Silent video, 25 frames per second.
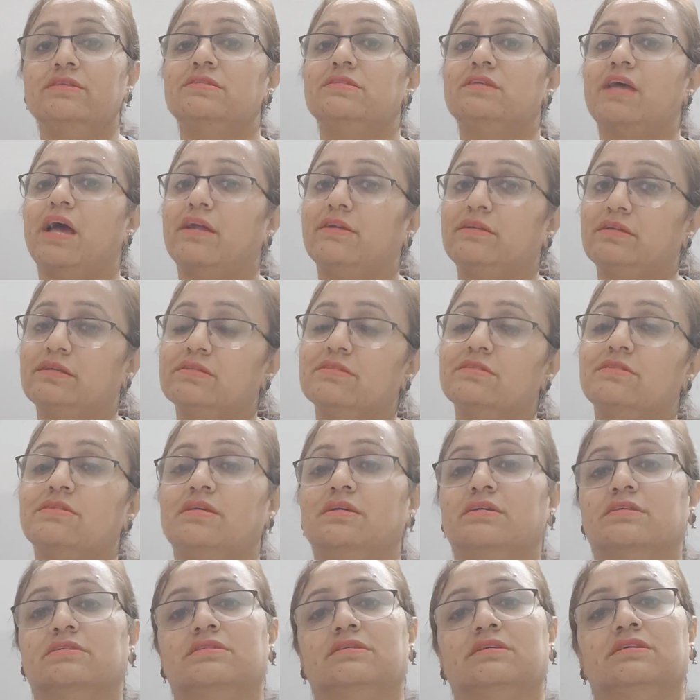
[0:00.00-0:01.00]

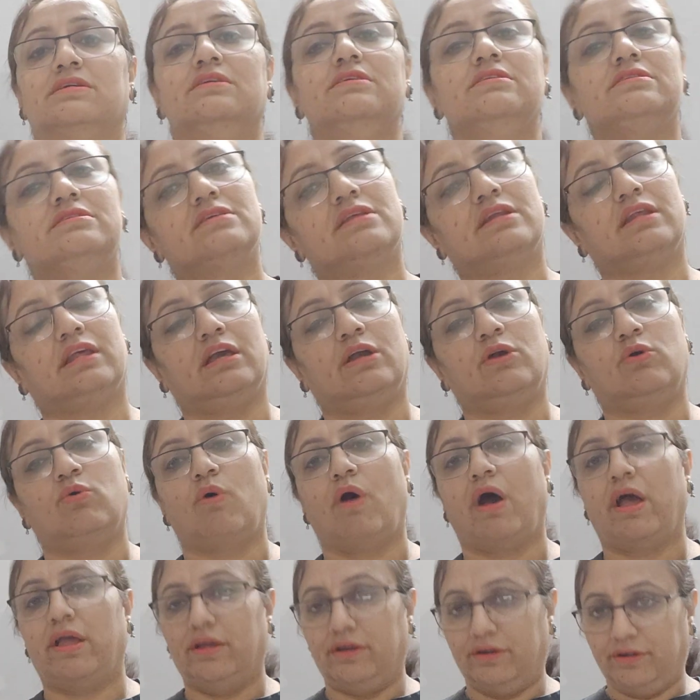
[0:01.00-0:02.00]
statistics is
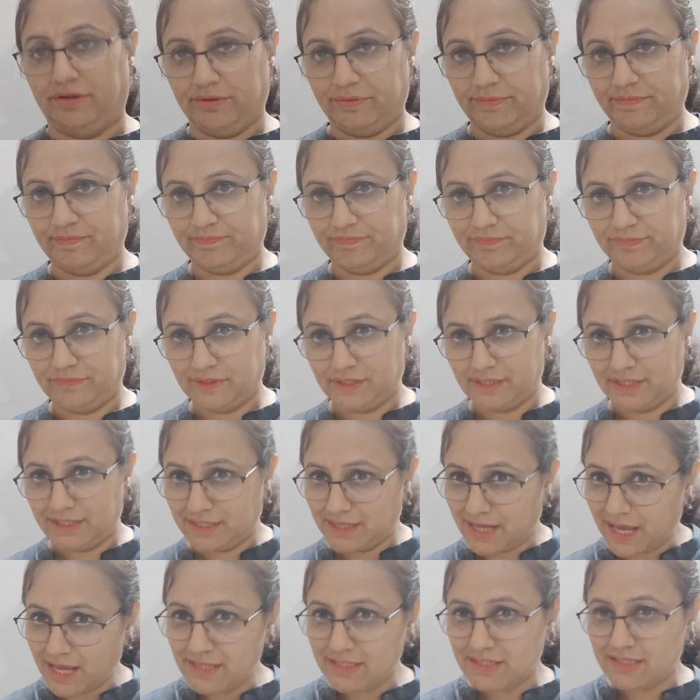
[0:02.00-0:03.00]
required,
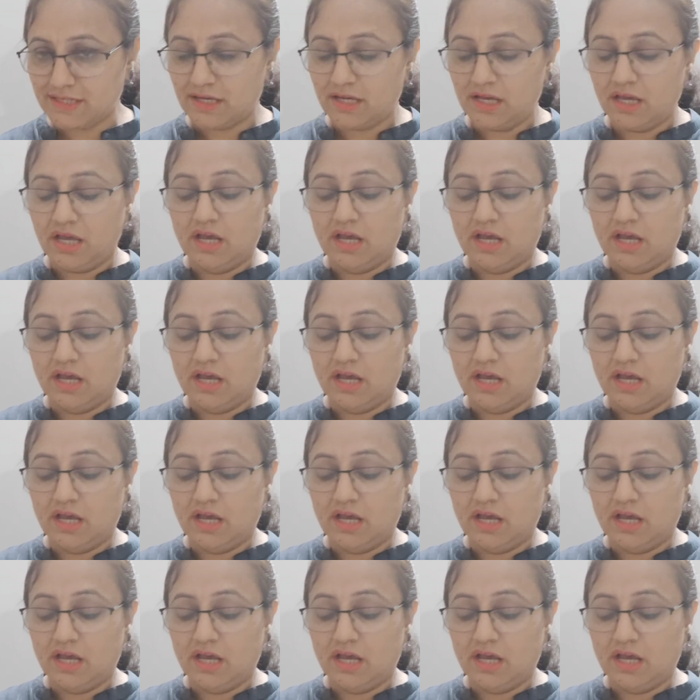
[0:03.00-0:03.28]
right?